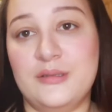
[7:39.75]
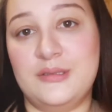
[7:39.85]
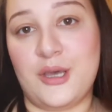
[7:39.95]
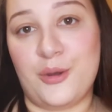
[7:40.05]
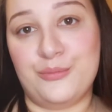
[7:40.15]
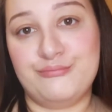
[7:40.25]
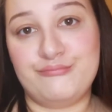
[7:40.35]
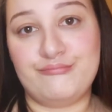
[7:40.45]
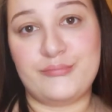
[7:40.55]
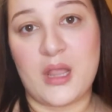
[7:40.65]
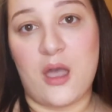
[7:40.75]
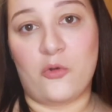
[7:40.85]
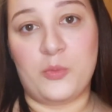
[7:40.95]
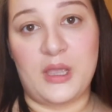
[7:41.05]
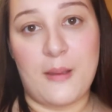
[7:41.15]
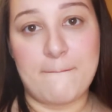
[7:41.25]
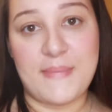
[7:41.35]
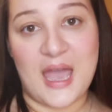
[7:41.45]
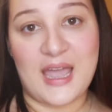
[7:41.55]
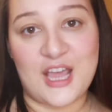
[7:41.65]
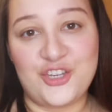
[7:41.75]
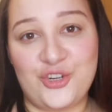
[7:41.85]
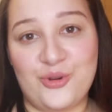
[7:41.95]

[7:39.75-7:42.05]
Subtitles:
So I will be back at